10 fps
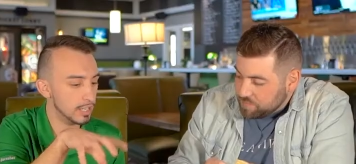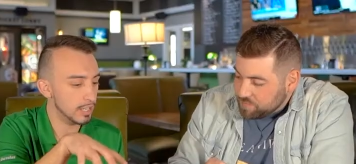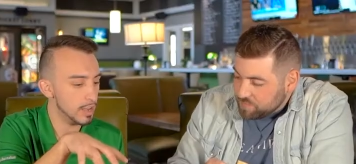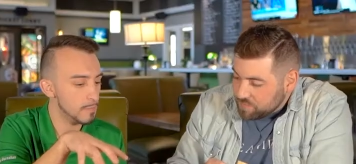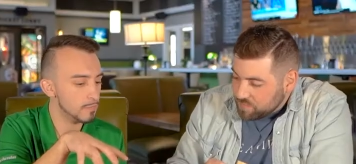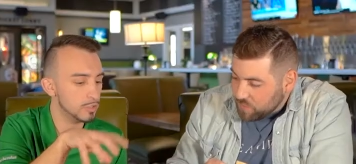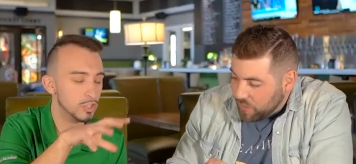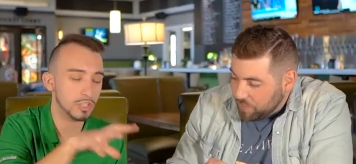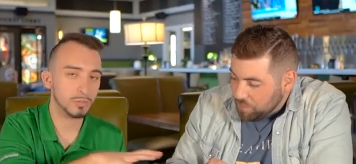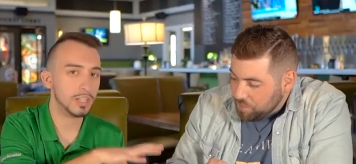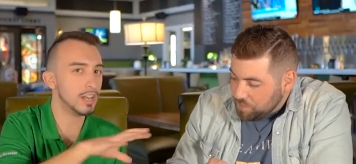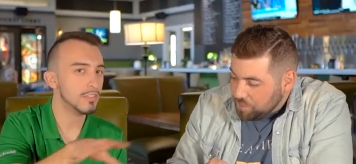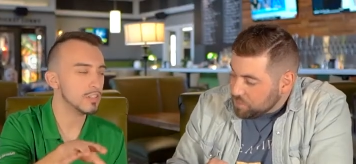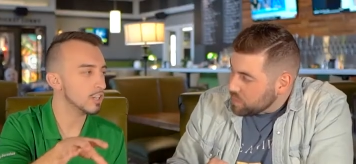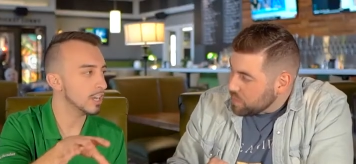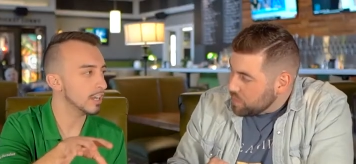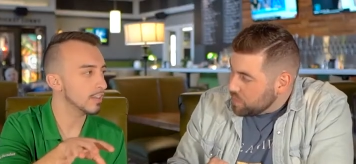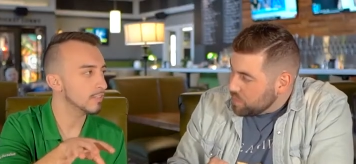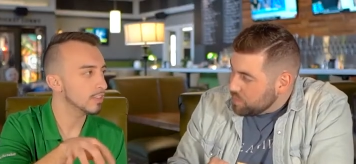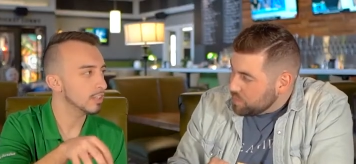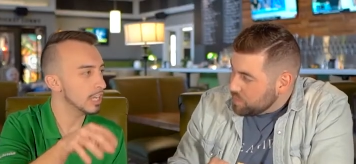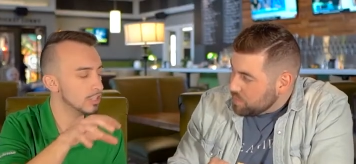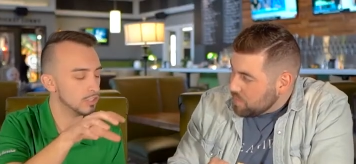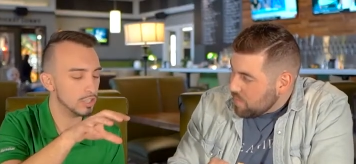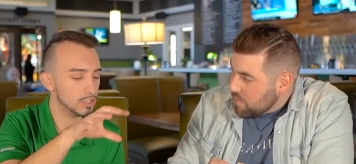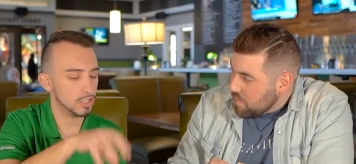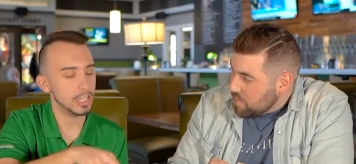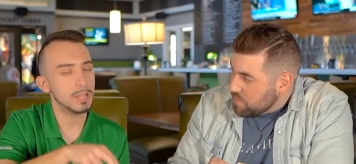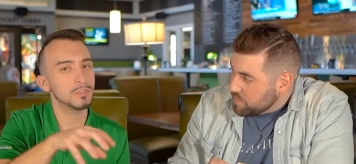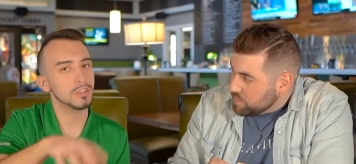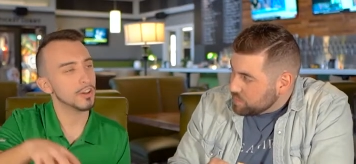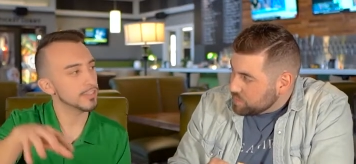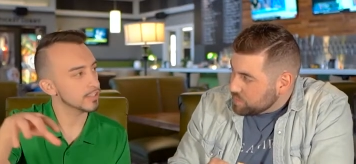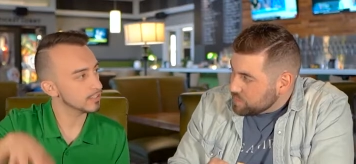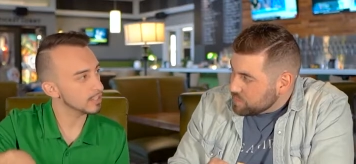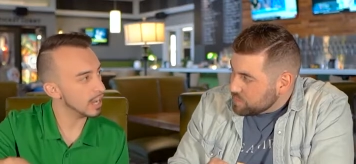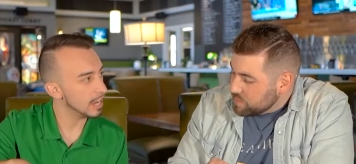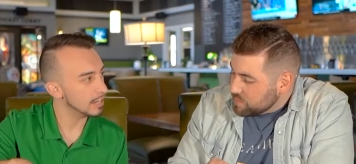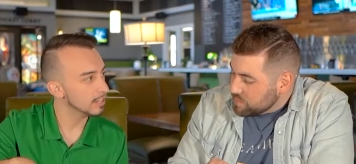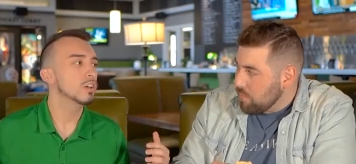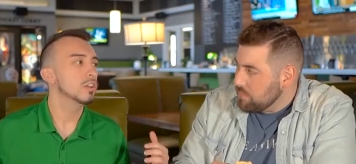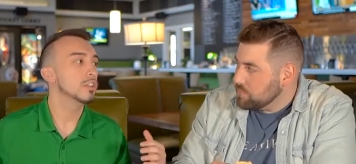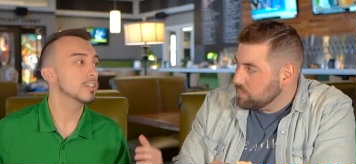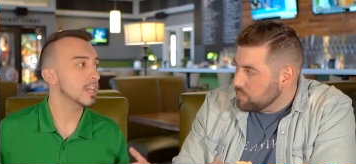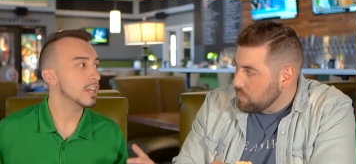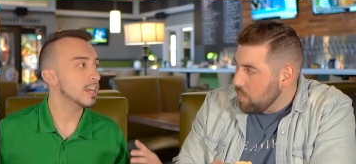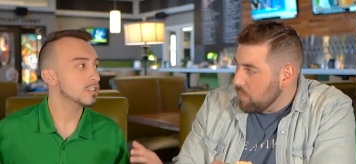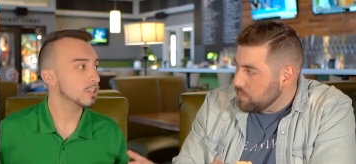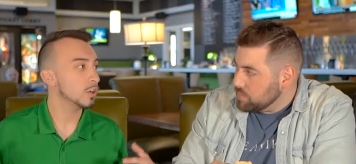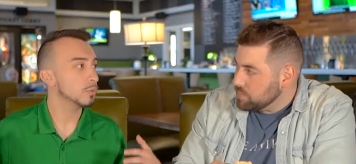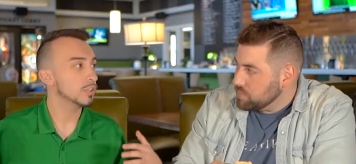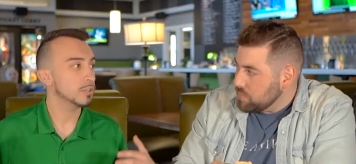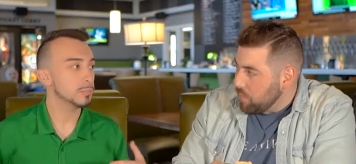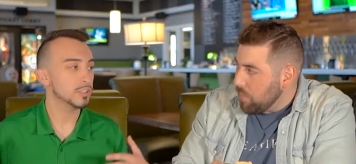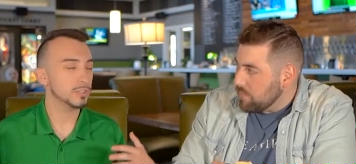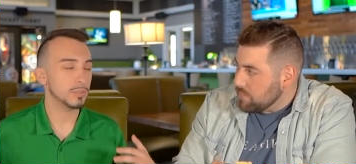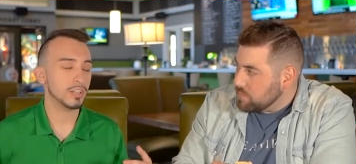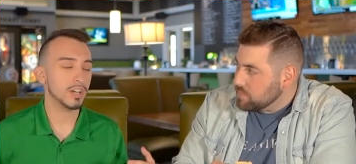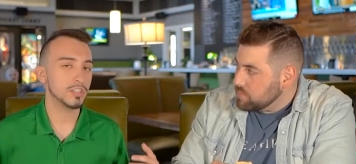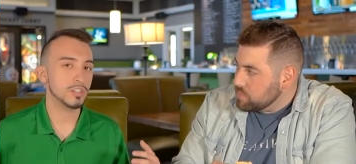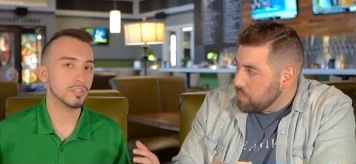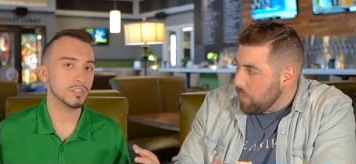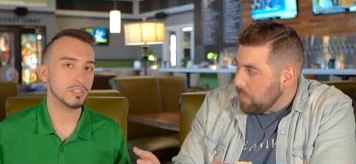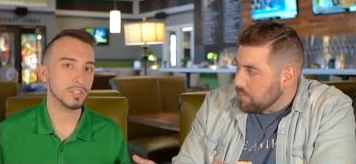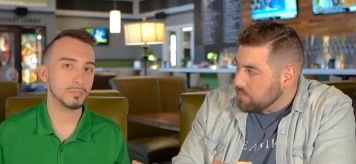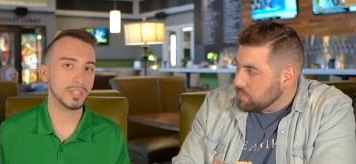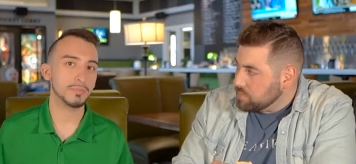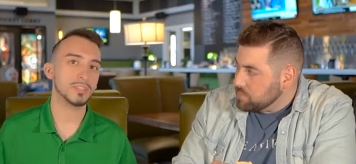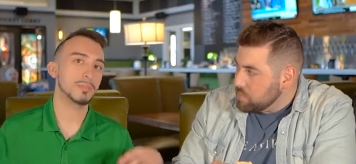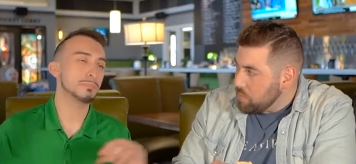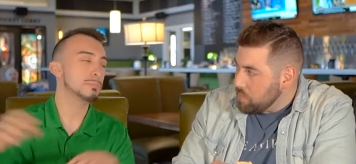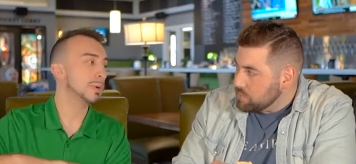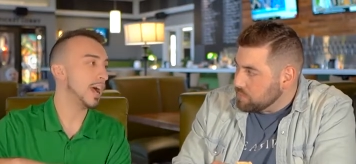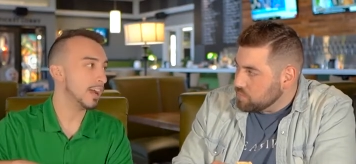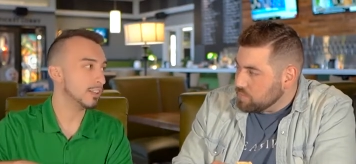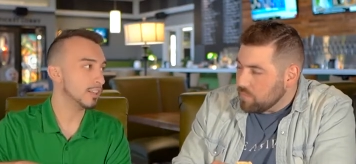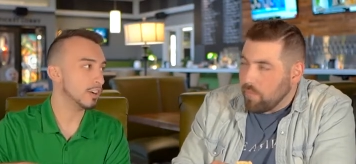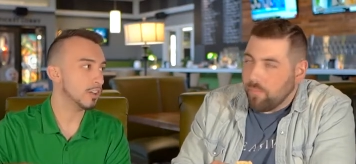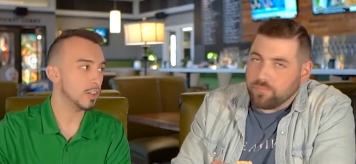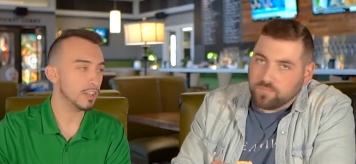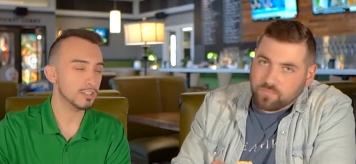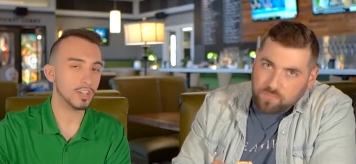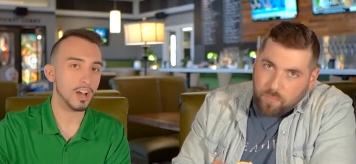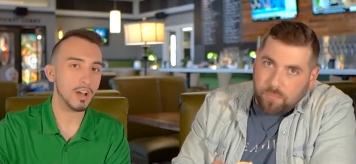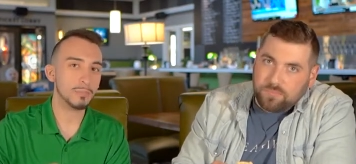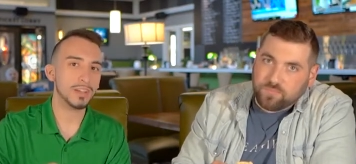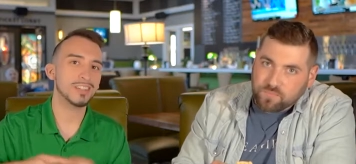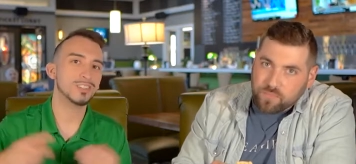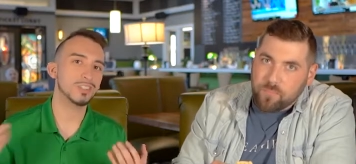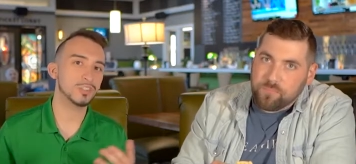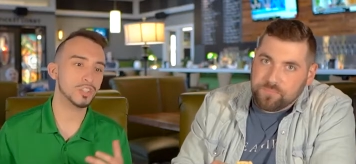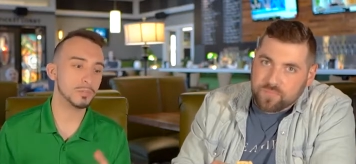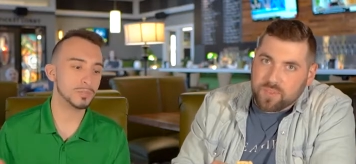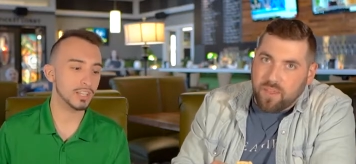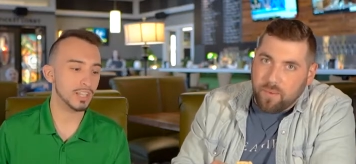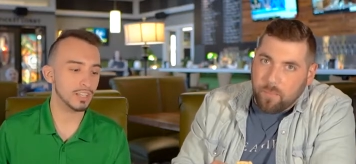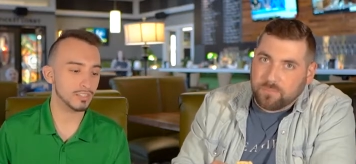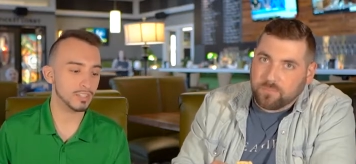Speaker 1: yeah, yeah. What? Just without even trying it is the chips on the side. The thing I struggle with the most about nachos is sometimes they pile it all on top, and so your chips yeah. can get